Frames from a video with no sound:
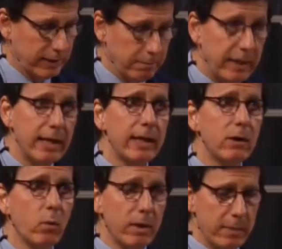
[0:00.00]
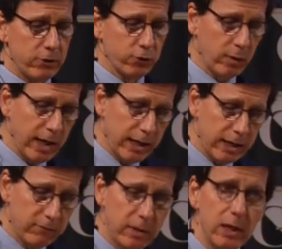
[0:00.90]
Men and women
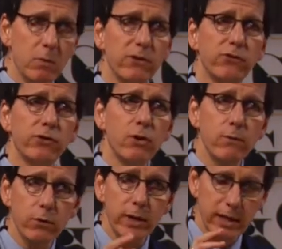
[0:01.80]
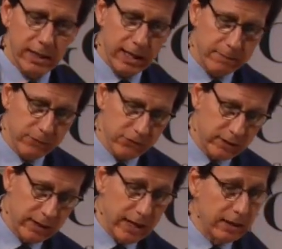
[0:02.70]
drank of me with silvery cups,
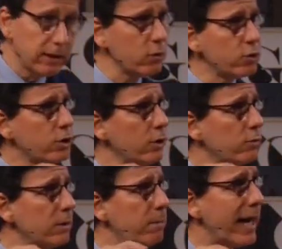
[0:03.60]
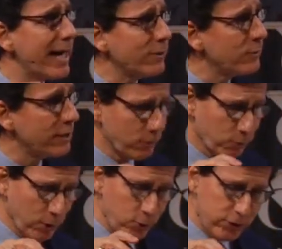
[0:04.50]
and little children paddled their
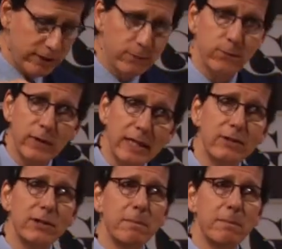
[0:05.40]
rosy feet